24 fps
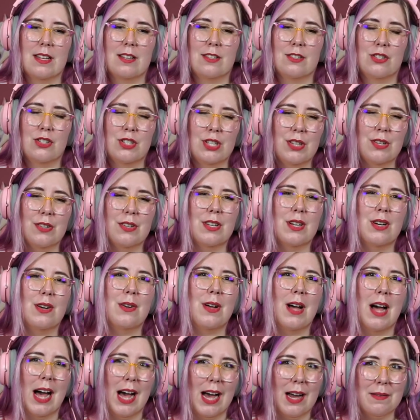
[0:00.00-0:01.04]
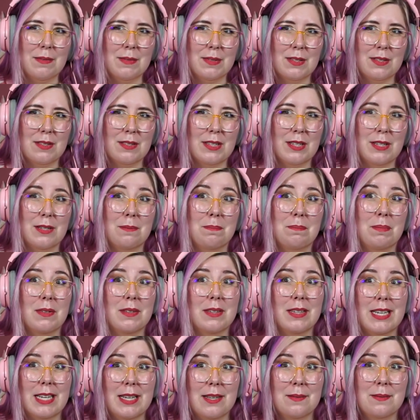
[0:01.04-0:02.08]
Silco obviously
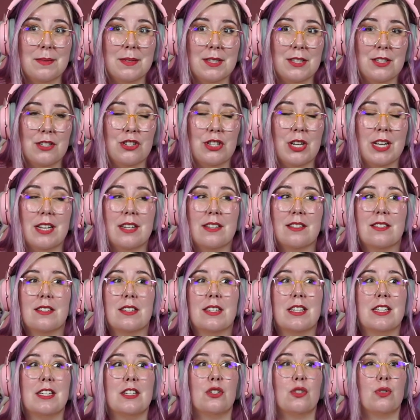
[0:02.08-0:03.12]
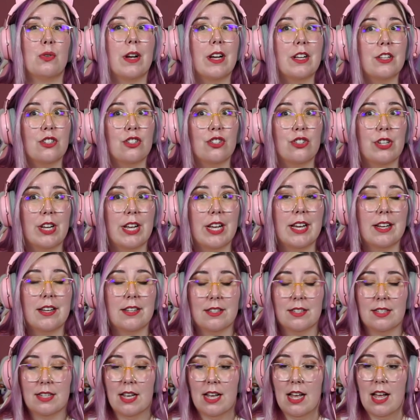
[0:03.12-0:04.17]
believes in Jinx. He trusts
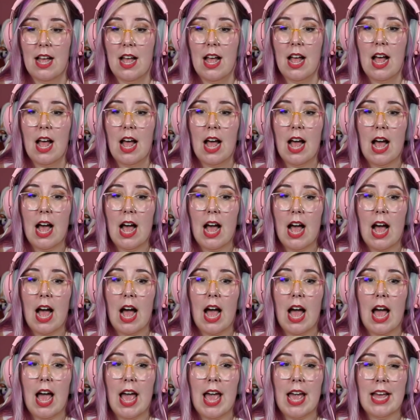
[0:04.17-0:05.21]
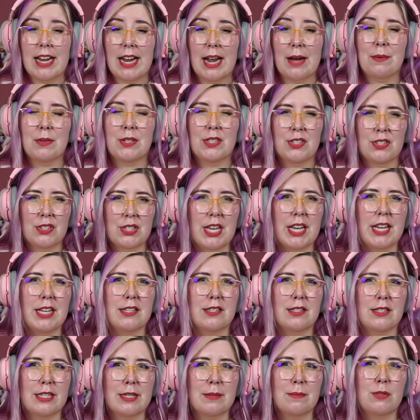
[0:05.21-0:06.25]
Jinx. And I would say
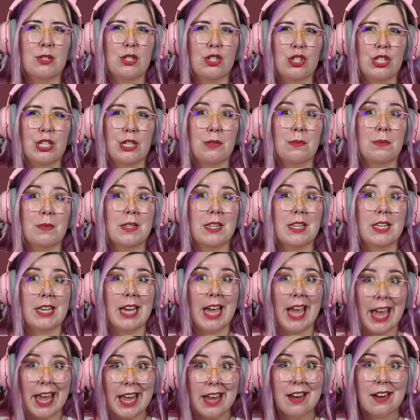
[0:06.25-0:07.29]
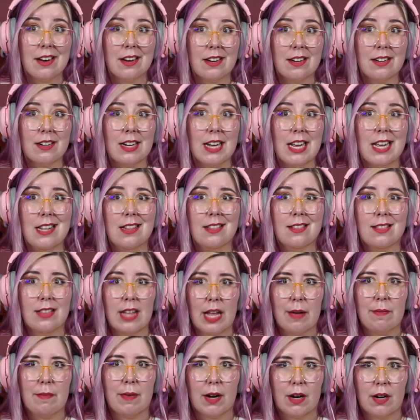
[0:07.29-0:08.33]
seems to genuinely care and
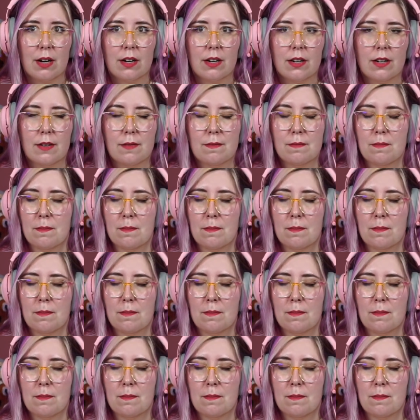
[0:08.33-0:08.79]
love her.